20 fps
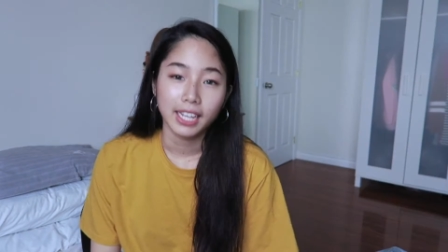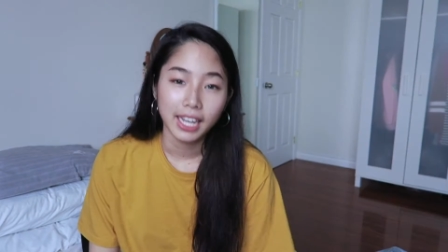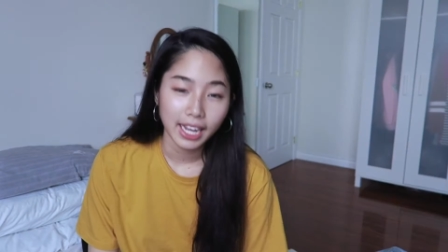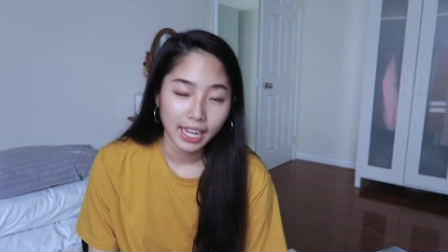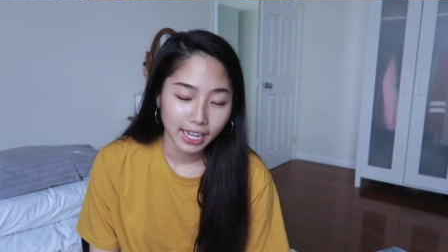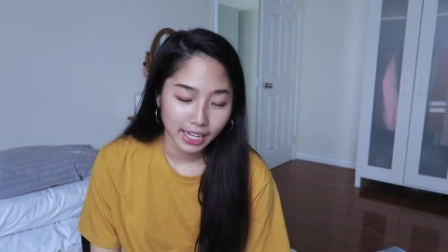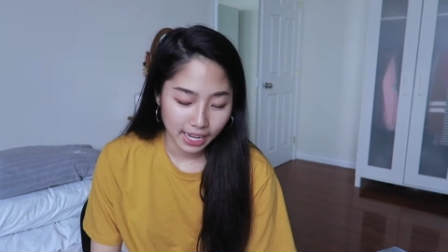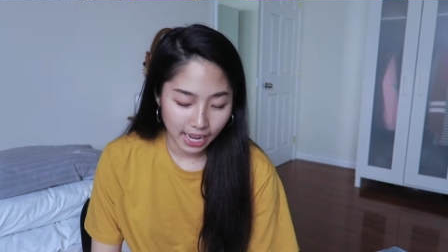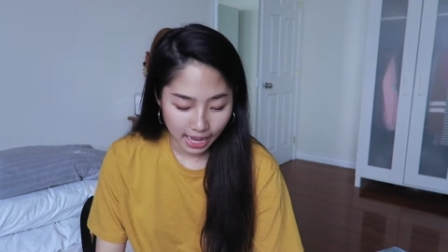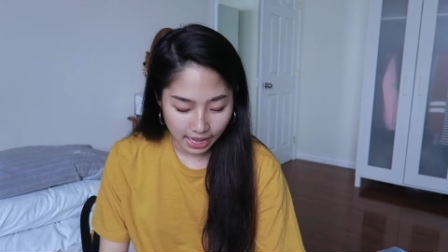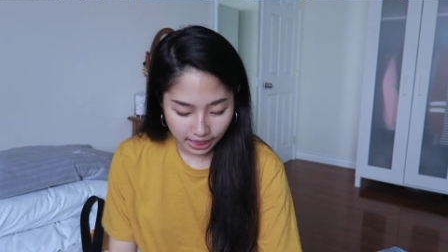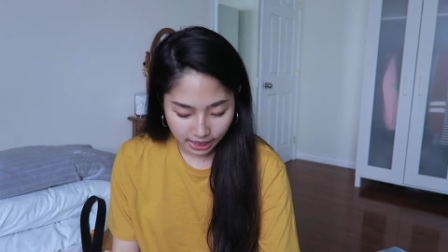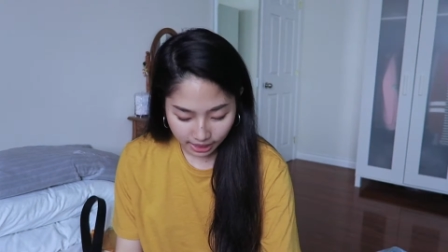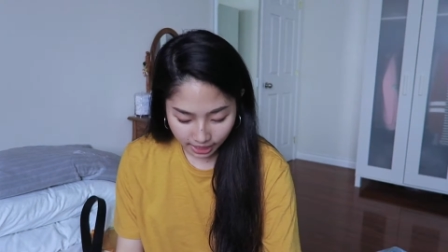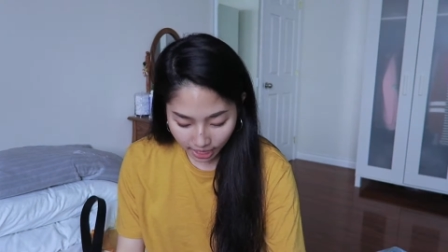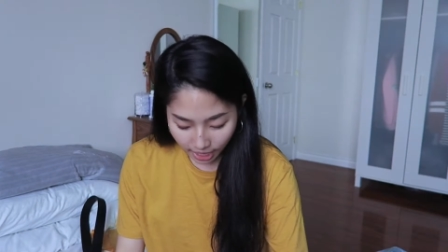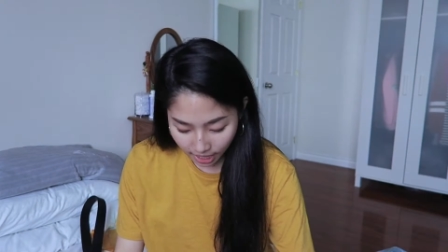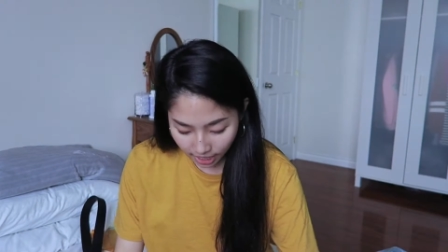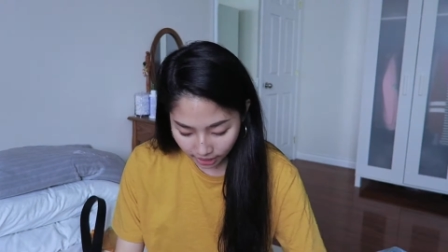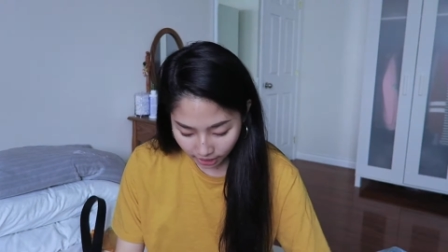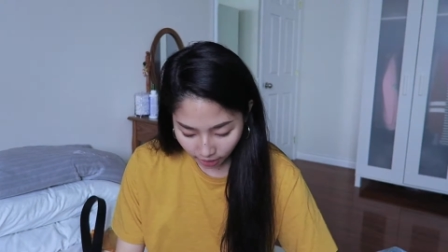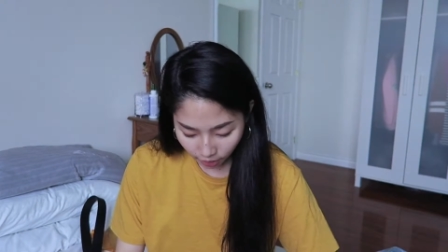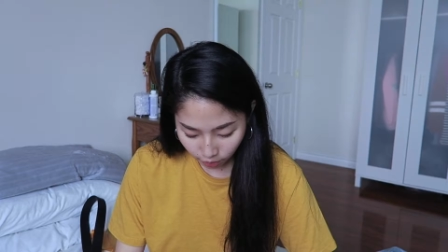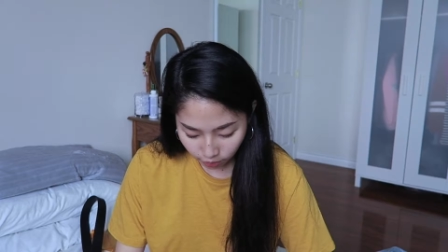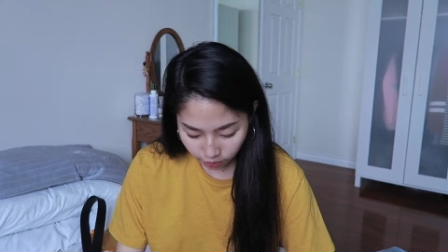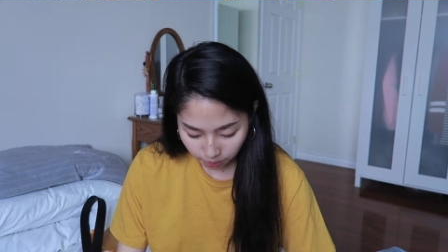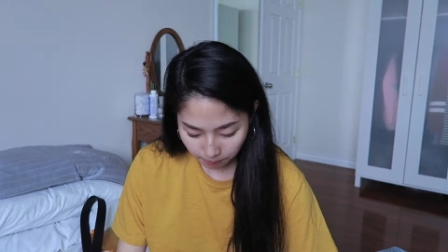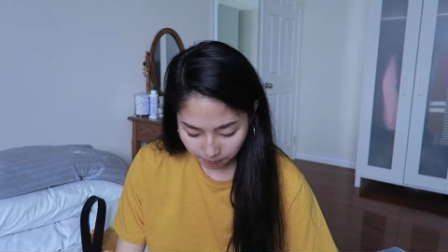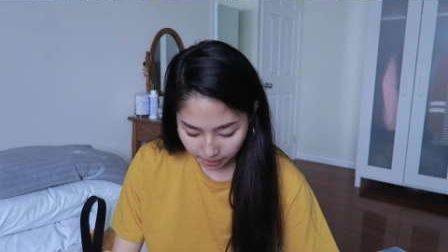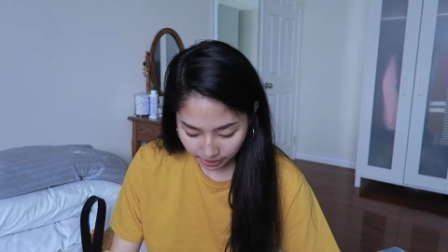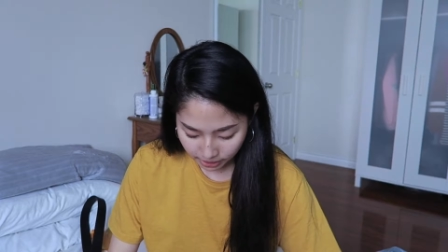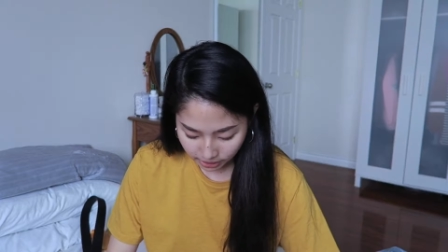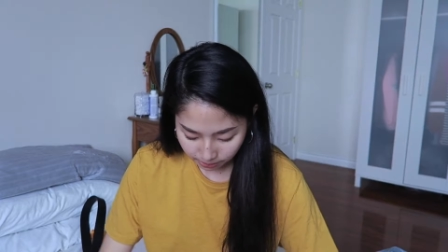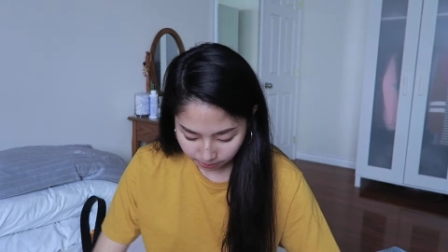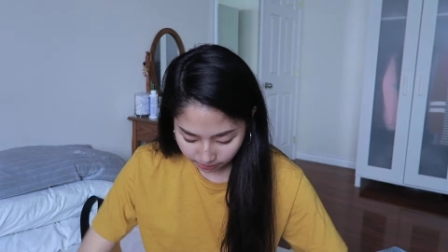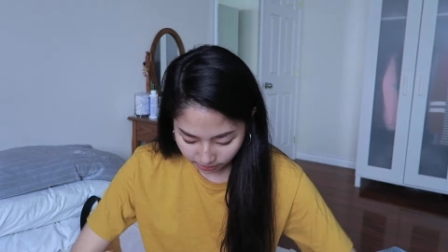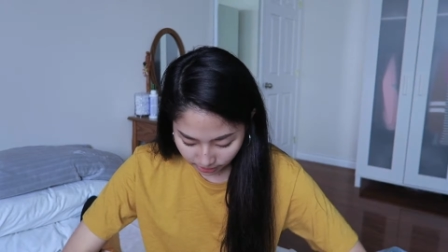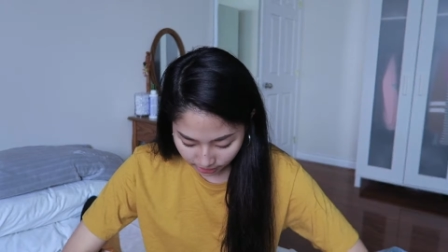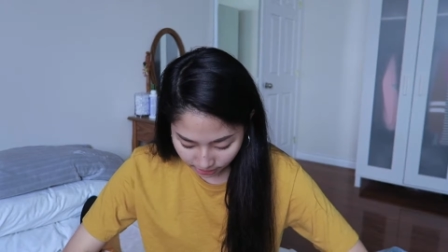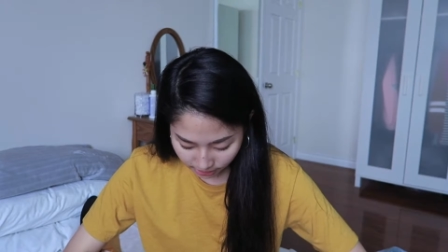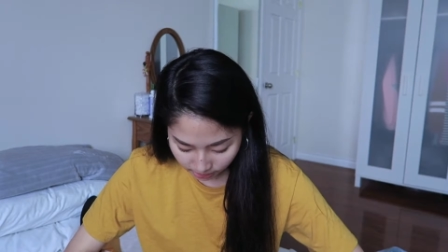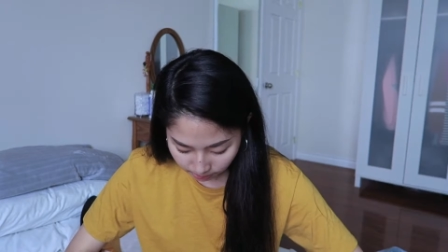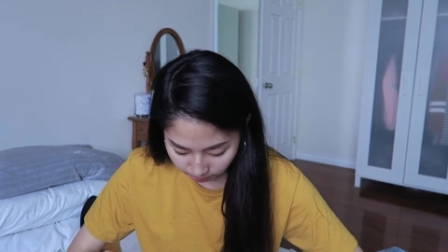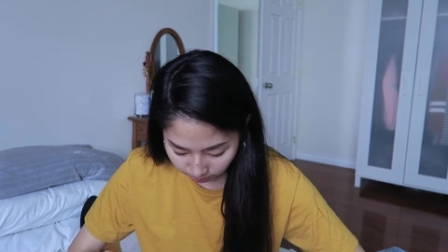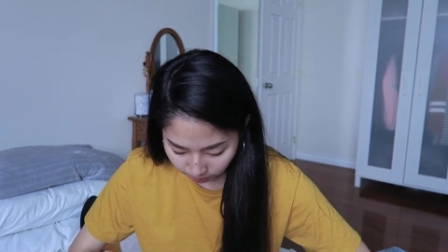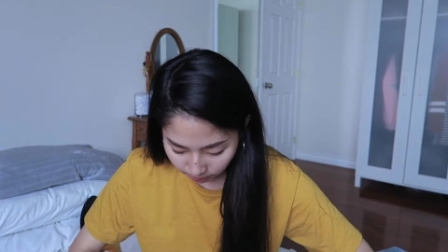okay and then I also picked up this